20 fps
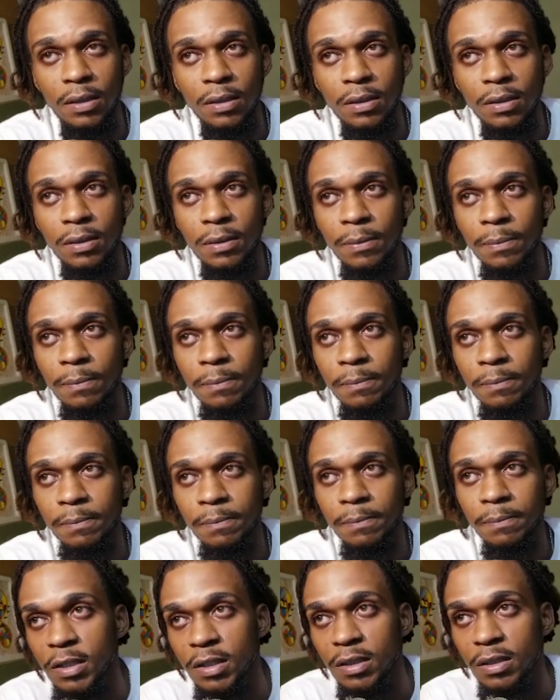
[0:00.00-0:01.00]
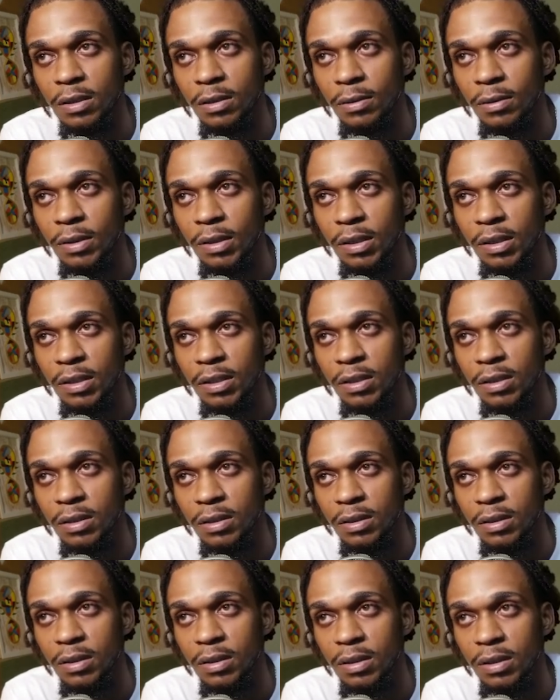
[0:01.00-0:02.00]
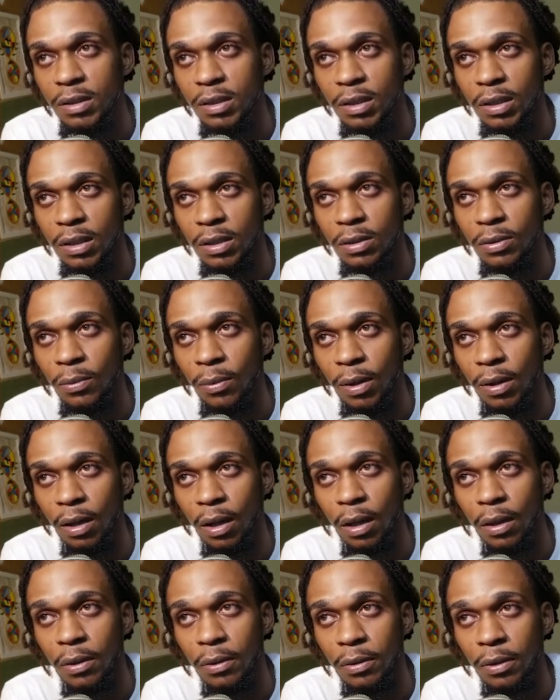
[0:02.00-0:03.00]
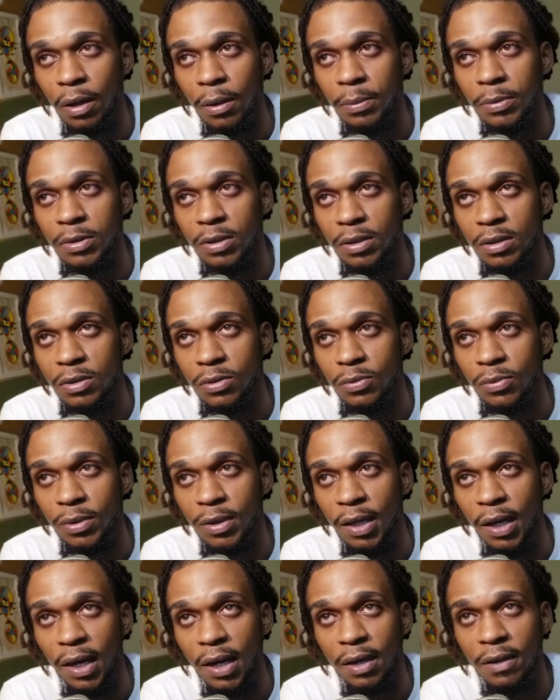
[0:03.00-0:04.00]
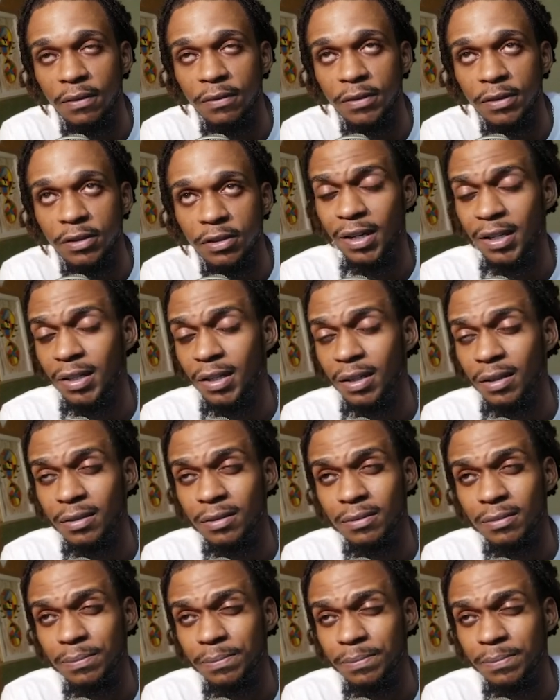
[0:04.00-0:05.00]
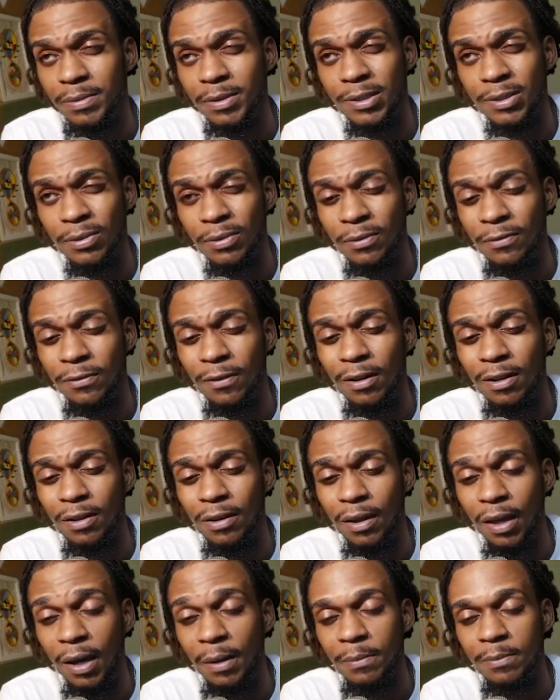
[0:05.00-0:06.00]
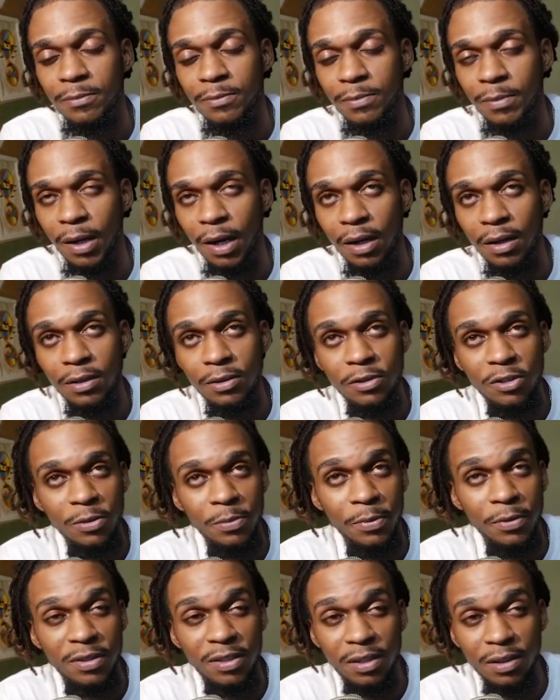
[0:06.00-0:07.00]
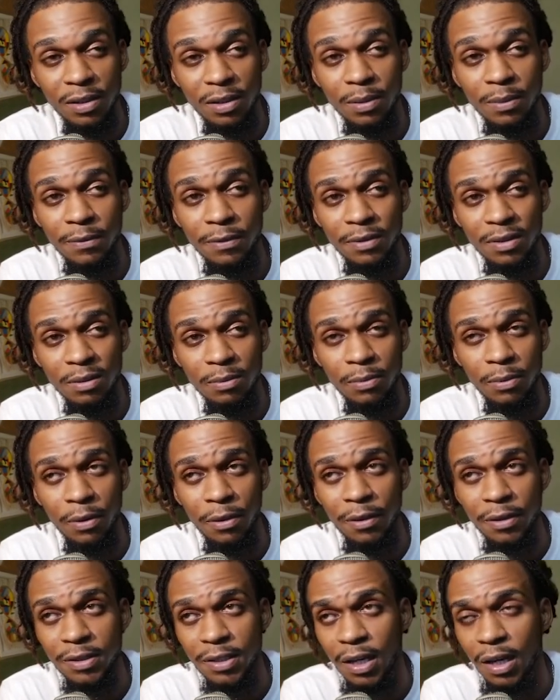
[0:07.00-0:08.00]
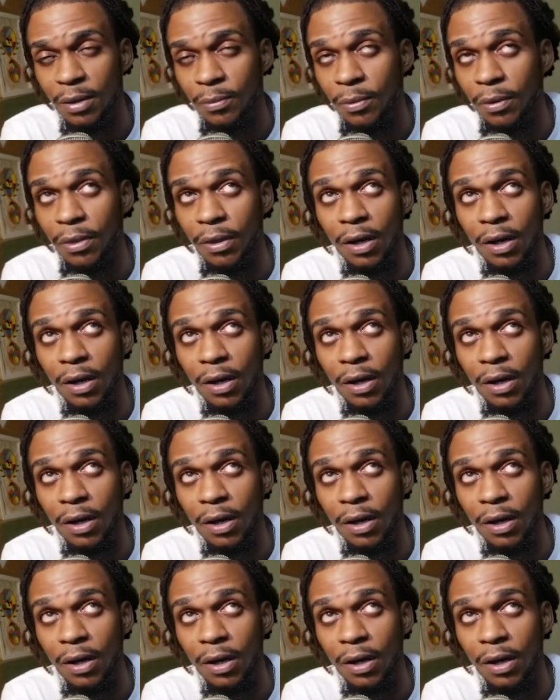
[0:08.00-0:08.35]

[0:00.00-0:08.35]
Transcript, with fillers: nice. Uh, let me just go ahead and see what other options we have. Right now, so far, I'm 100% comfortable with, this,